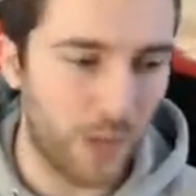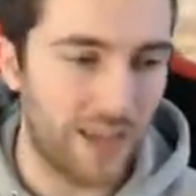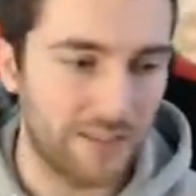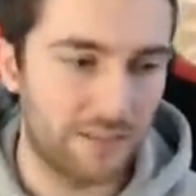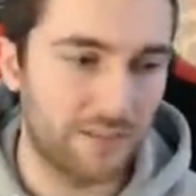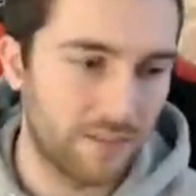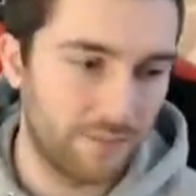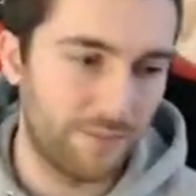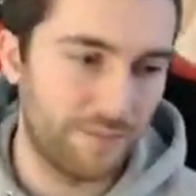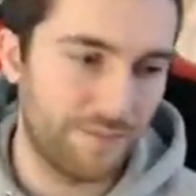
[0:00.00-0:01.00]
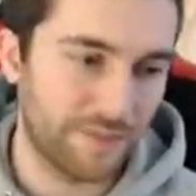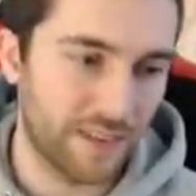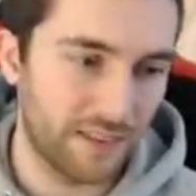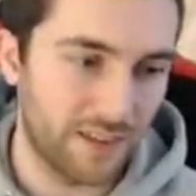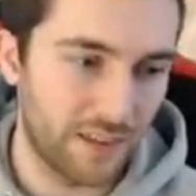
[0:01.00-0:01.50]
guess.
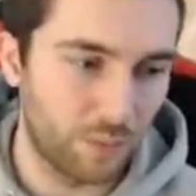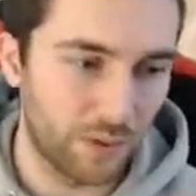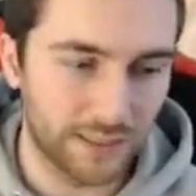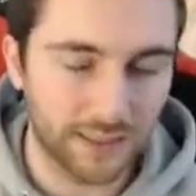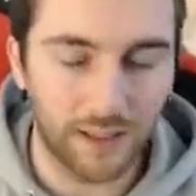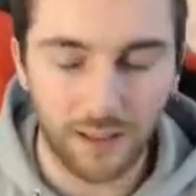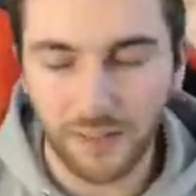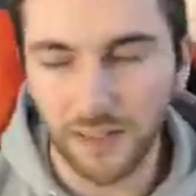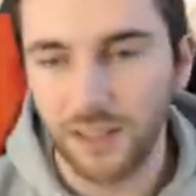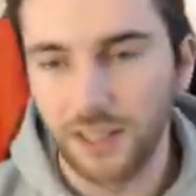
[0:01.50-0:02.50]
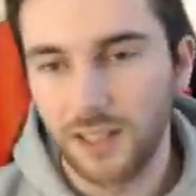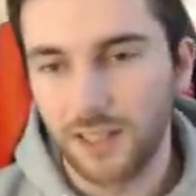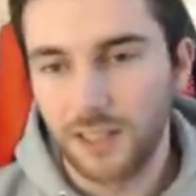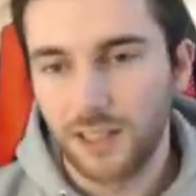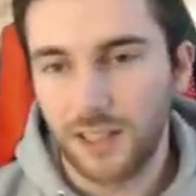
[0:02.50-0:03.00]
A sensible guess. I, I think
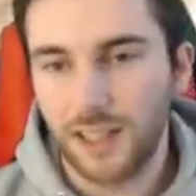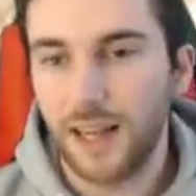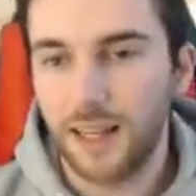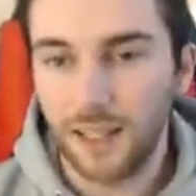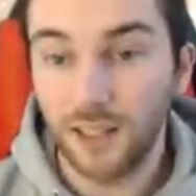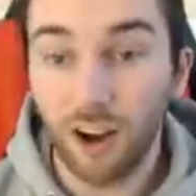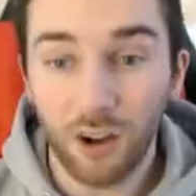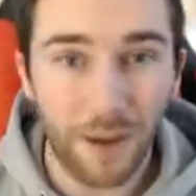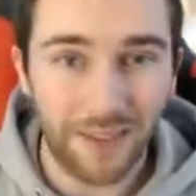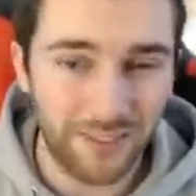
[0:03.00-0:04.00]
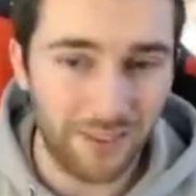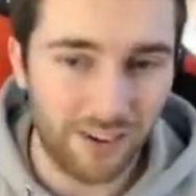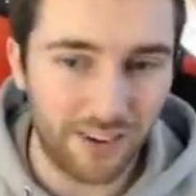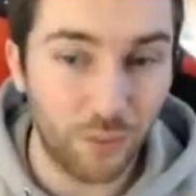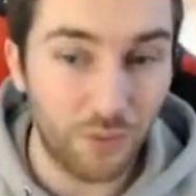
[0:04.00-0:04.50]
a, Gal a Dark Matter
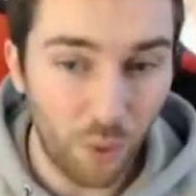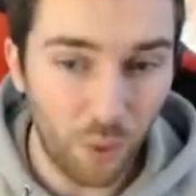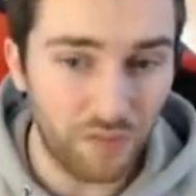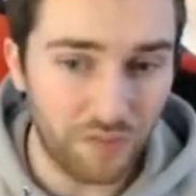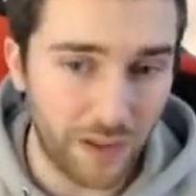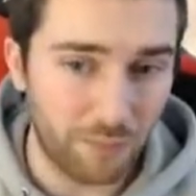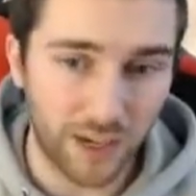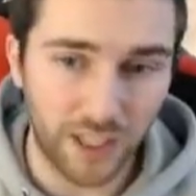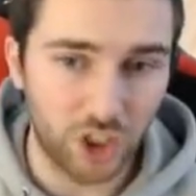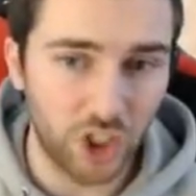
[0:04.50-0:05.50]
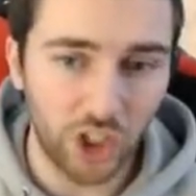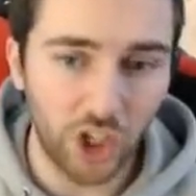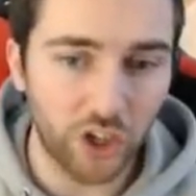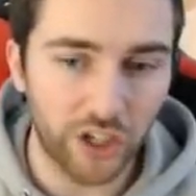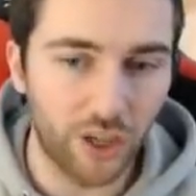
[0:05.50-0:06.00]
Giannis with Hall of Fame range, you, you're
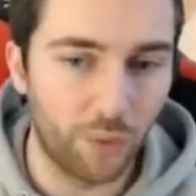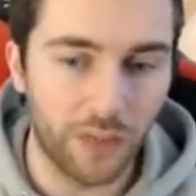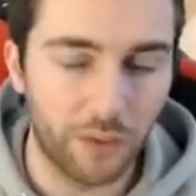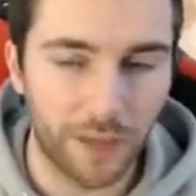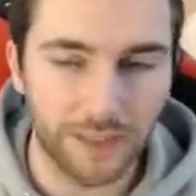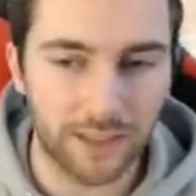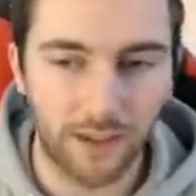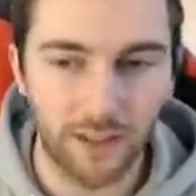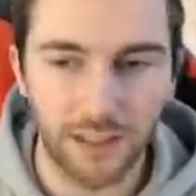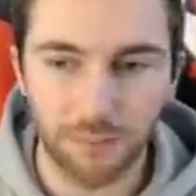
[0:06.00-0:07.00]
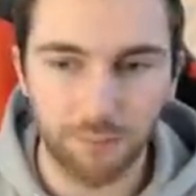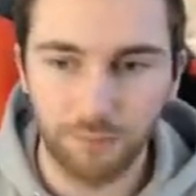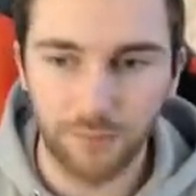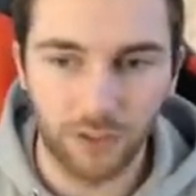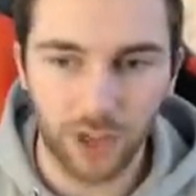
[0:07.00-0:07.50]
looking at one of the best cards
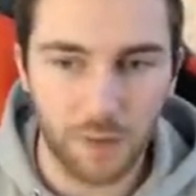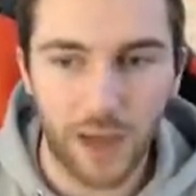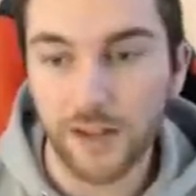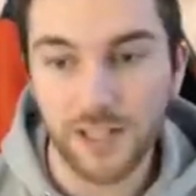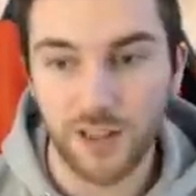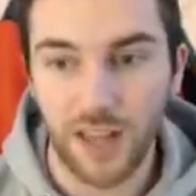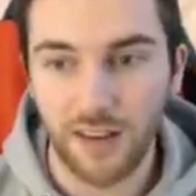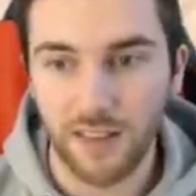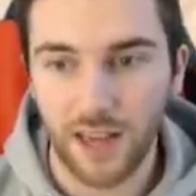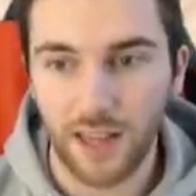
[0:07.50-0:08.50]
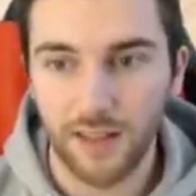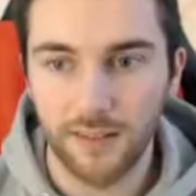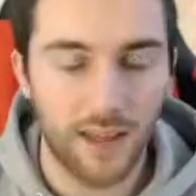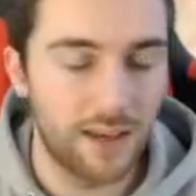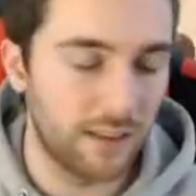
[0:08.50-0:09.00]
that's going to be out until the end of the
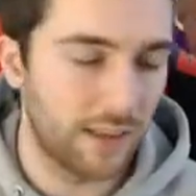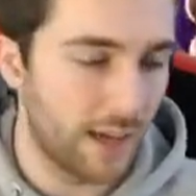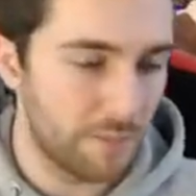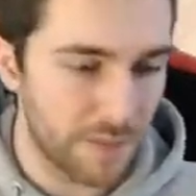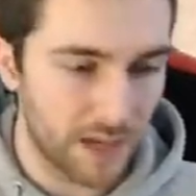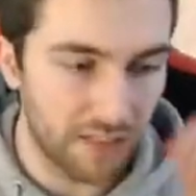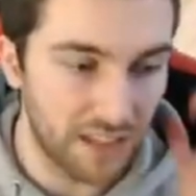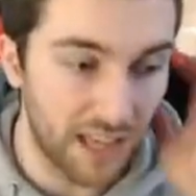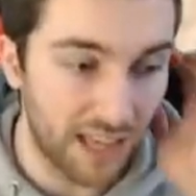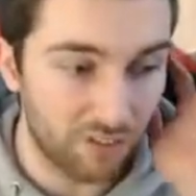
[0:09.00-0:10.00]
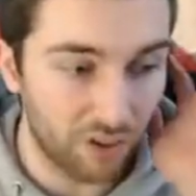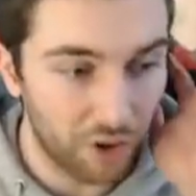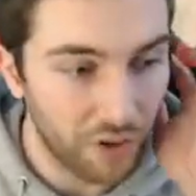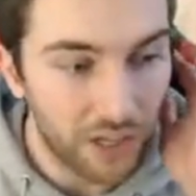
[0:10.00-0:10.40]
end, end of the game, end of the year. So